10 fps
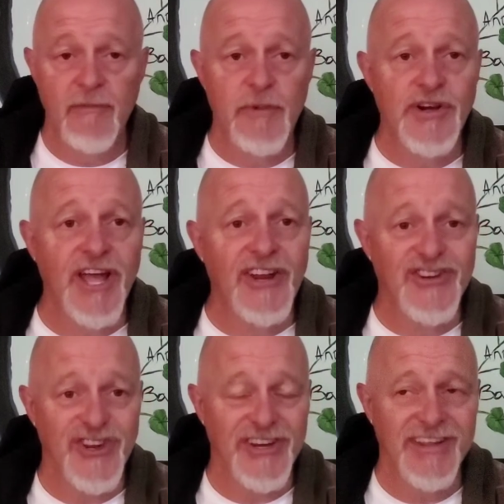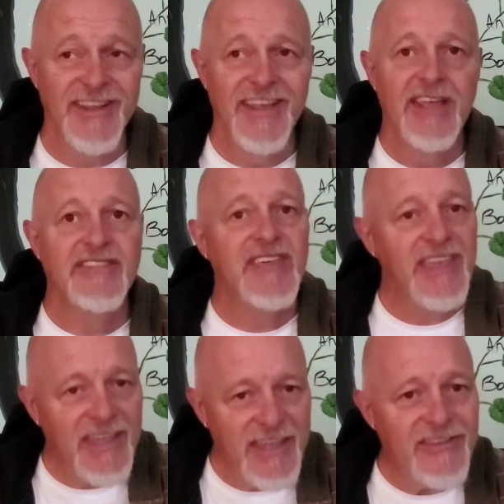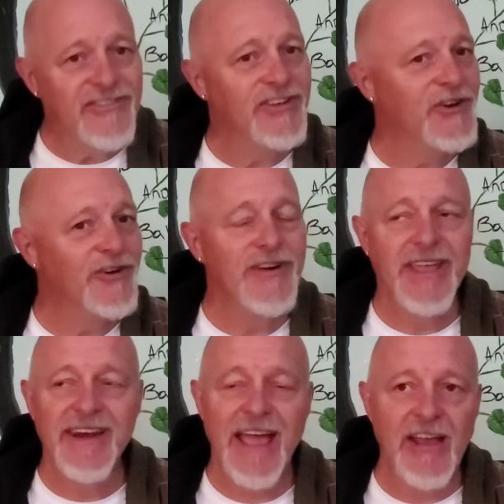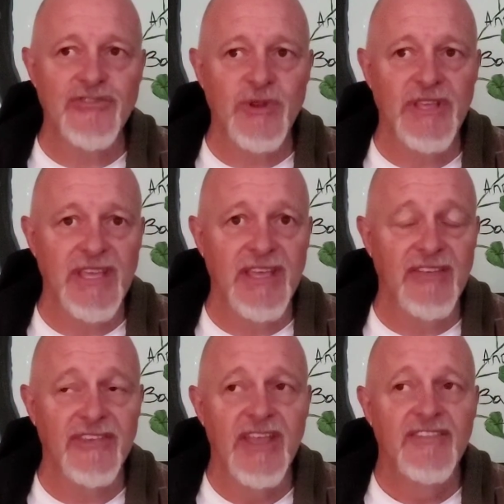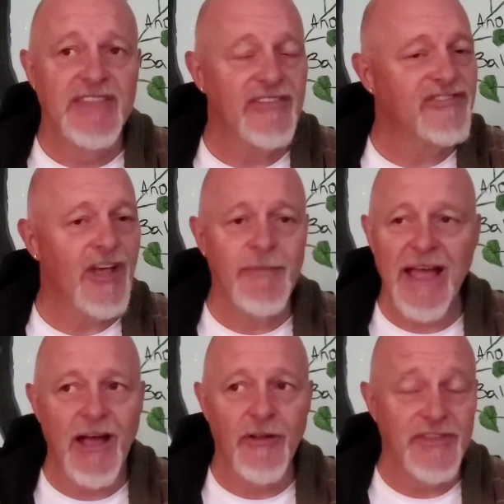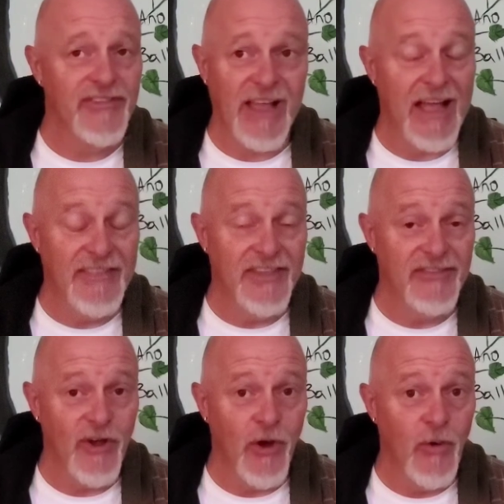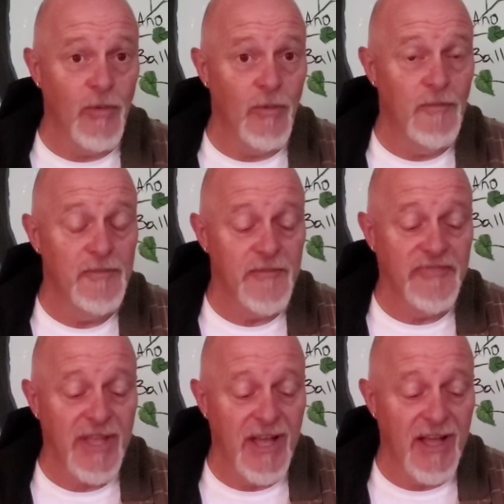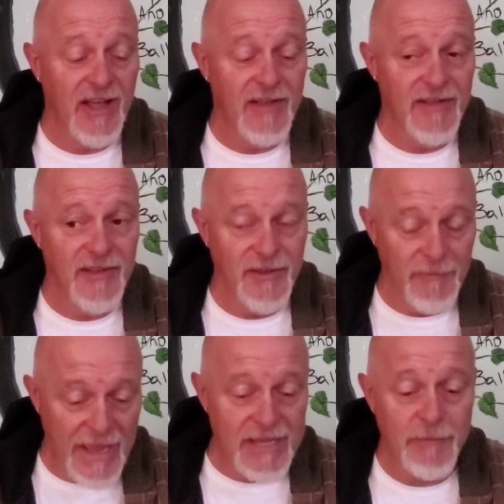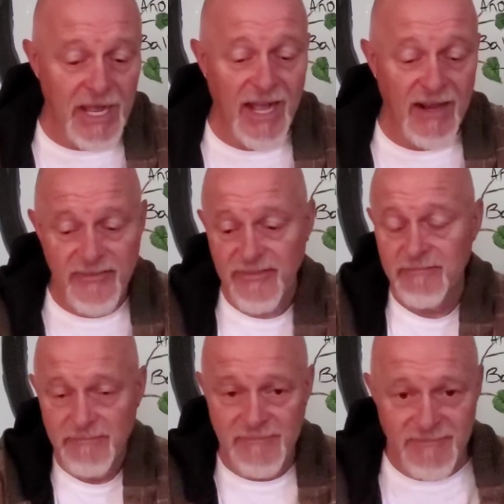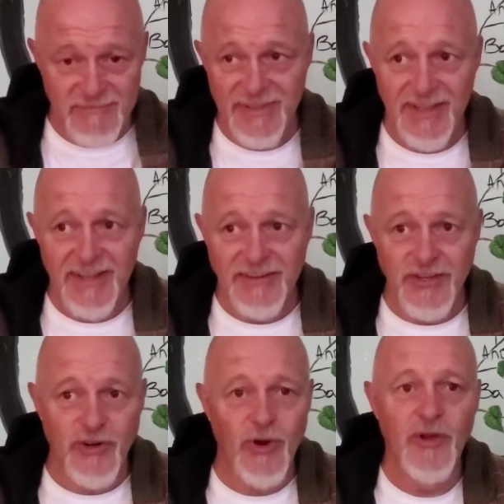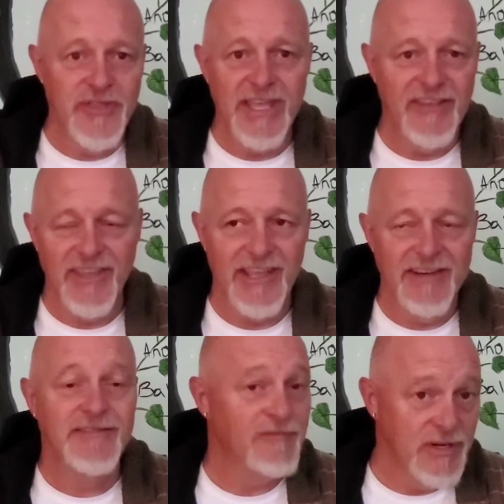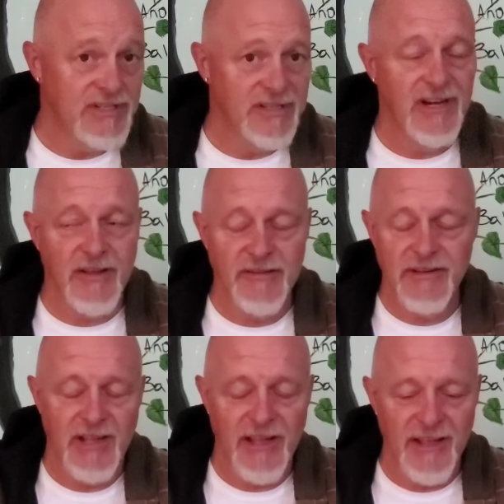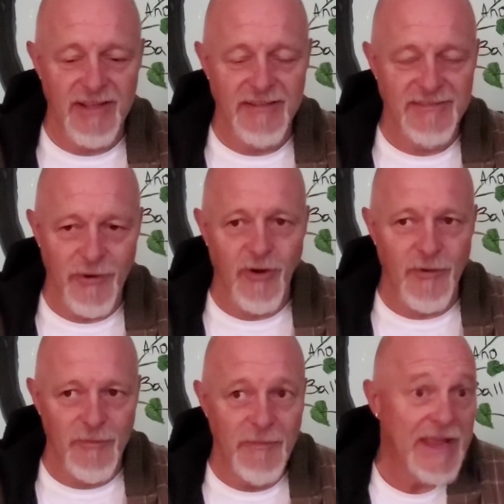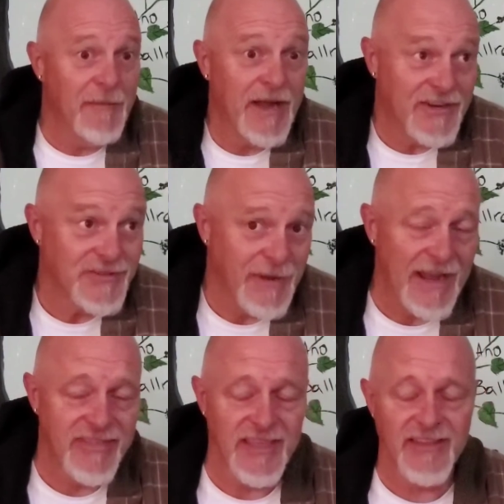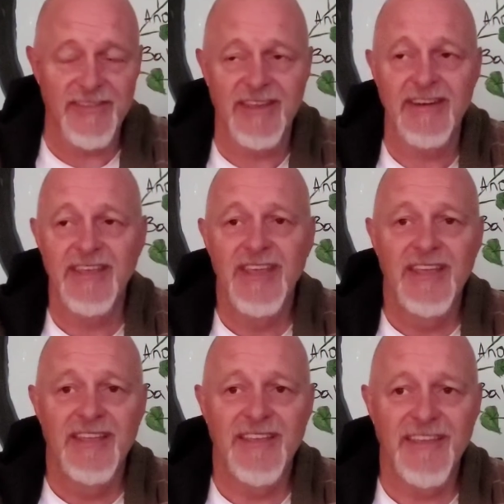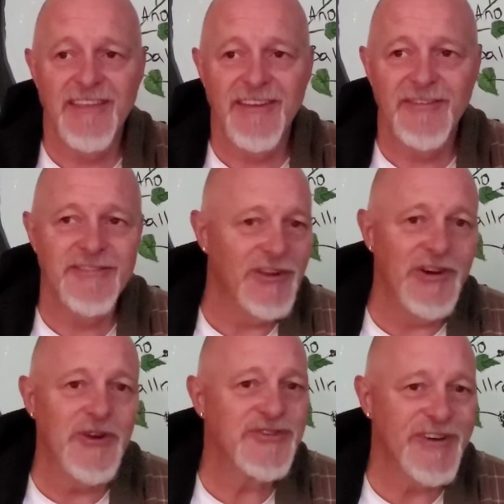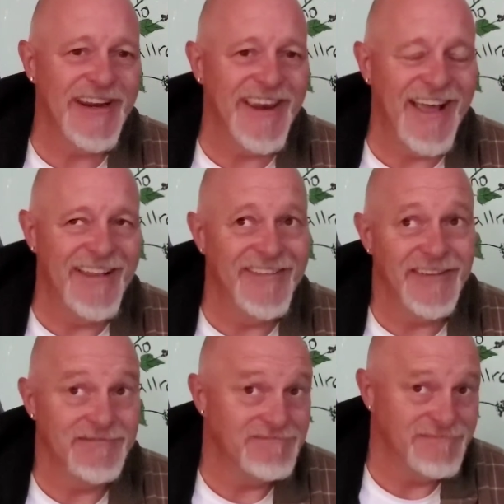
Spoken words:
production, the easier it actually is. That somehow this whole make a box to grow things in, which or make a box to buy things in, there are no straight lines in